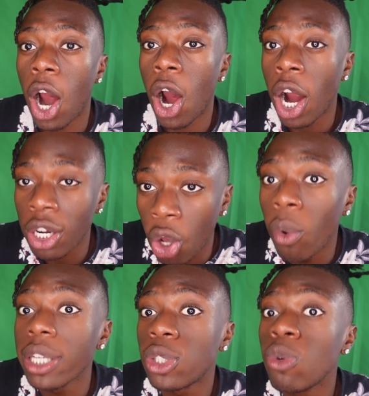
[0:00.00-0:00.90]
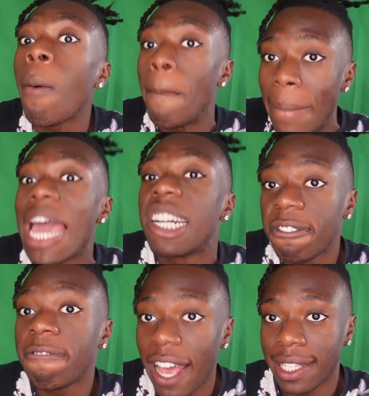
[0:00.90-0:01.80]
are going to
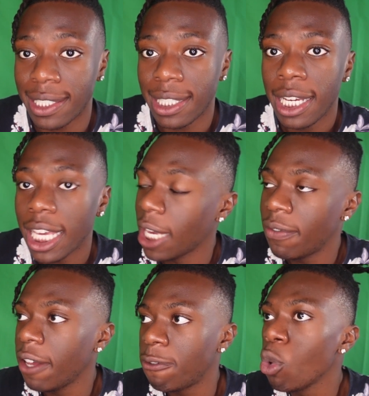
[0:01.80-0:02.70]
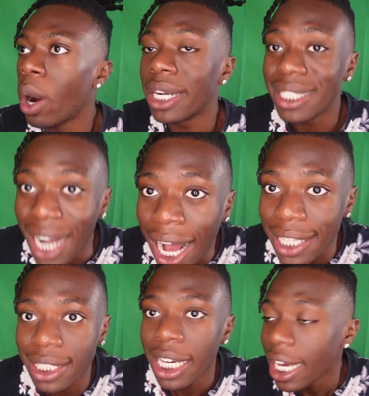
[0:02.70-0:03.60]
manifest, even if you are
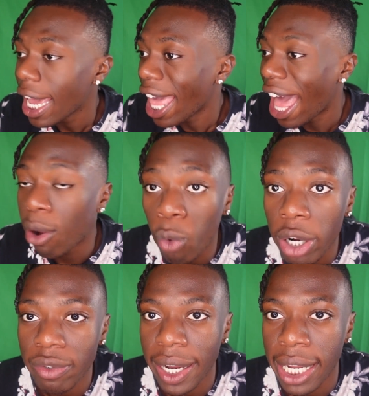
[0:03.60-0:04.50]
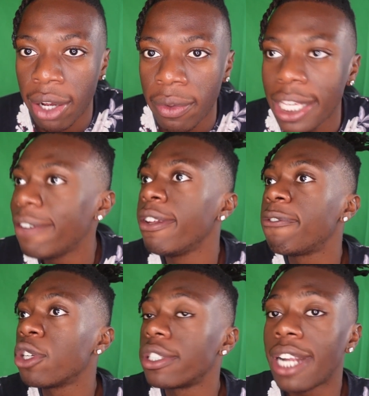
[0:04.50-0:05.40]
not at work right now. Even
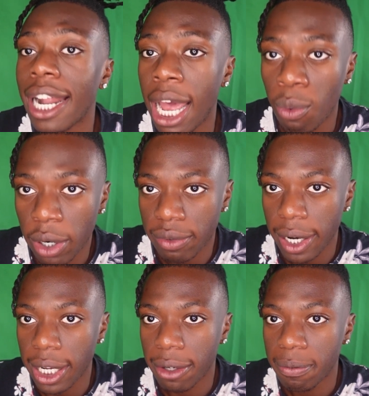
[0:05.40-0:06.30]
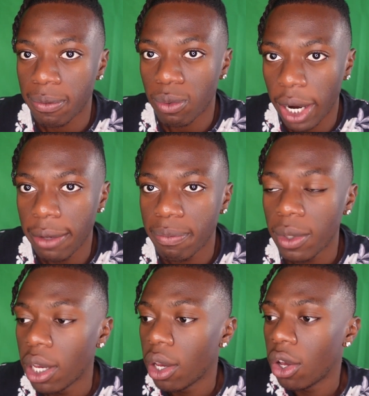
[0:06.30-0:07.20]
if you're not at work right now, right?
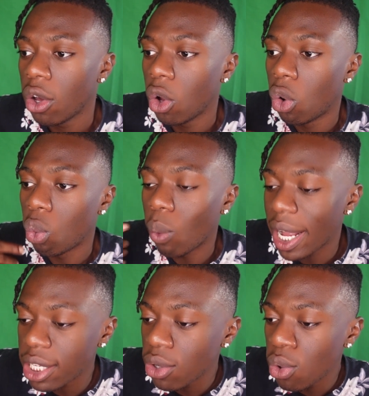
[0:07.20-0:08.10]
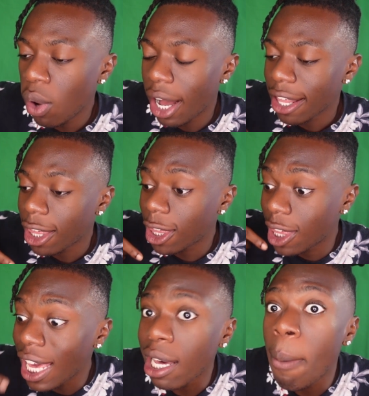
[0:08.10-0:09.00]
When you
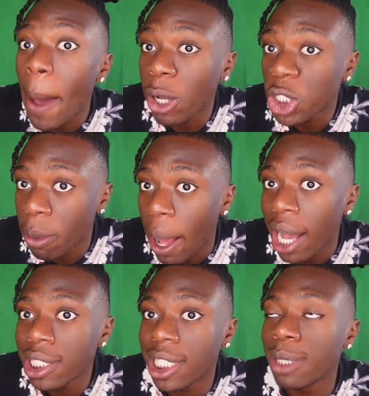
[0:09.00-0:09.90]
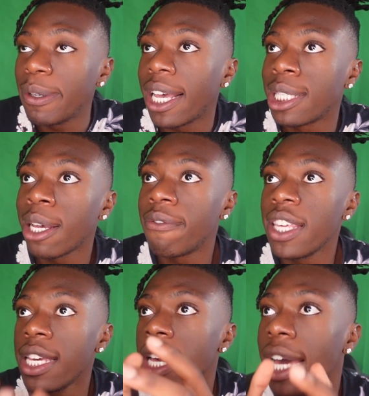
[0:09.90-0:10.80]
think about your boss, just because of
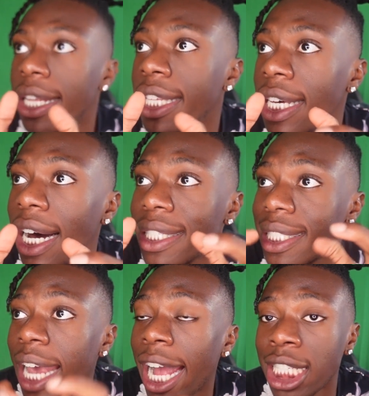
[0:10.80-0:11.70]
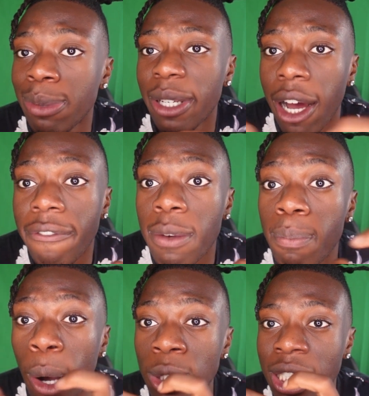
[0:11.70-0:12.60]
the attachment of
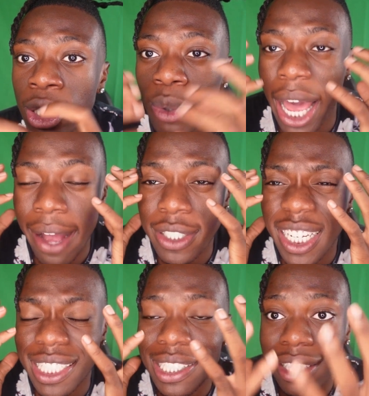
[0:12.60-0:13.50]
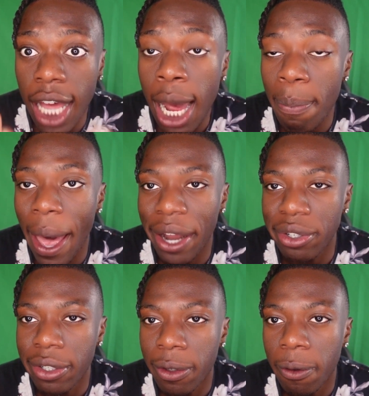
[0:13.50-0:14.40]
emotions you have to this thought pattern,